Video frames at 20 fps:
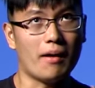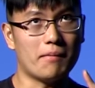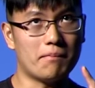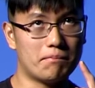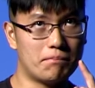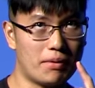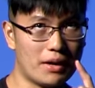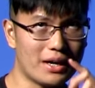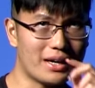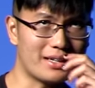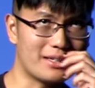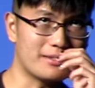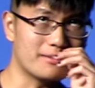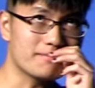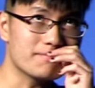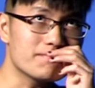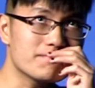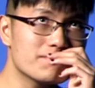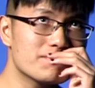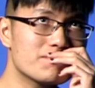But
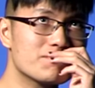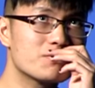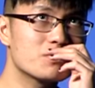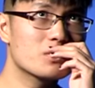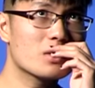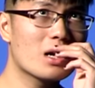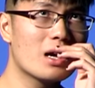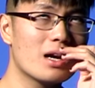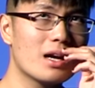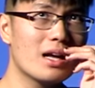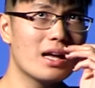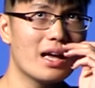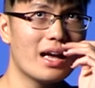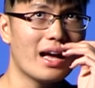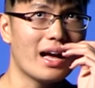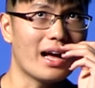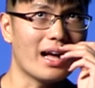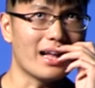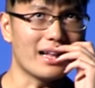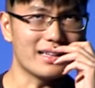
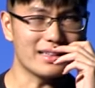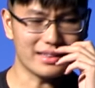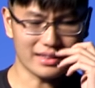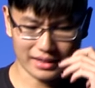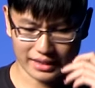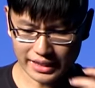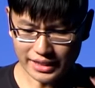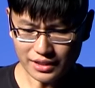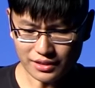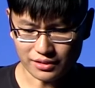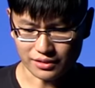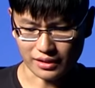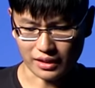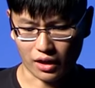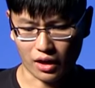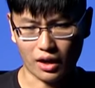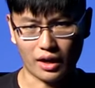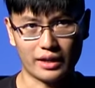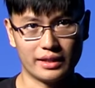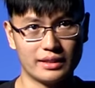later
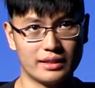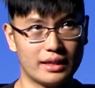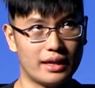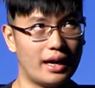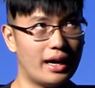on,